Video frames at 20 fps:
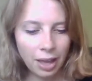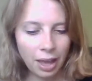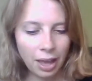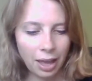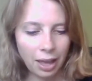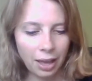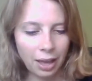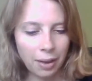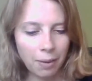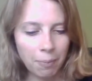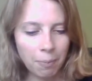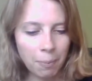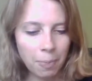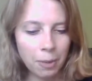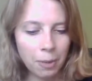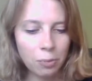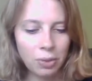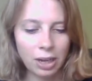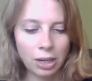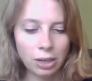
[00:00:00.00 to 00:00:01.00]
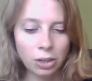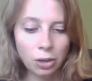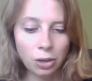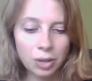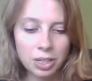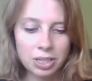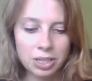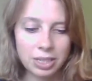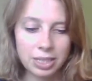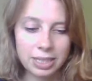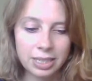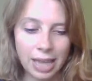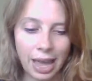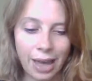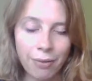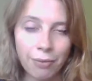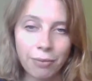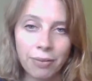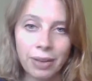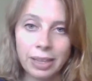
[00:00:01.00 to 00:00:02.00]
We encouraged the
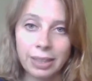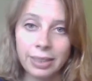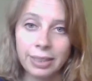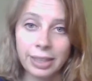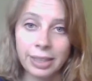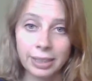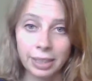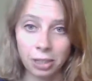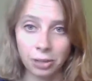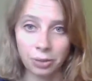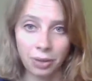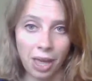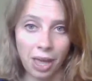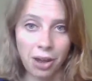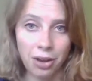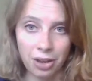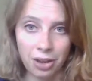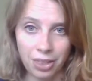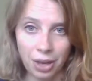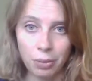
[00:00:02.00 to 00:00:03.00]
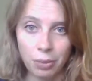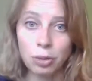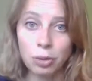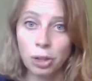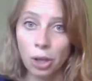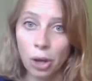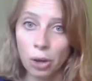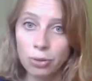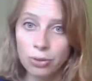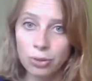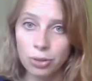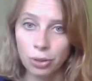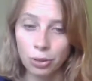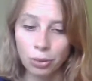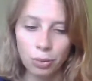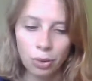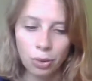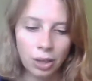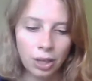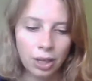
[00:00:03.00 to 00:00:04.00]
staff in the clinical area that we would go to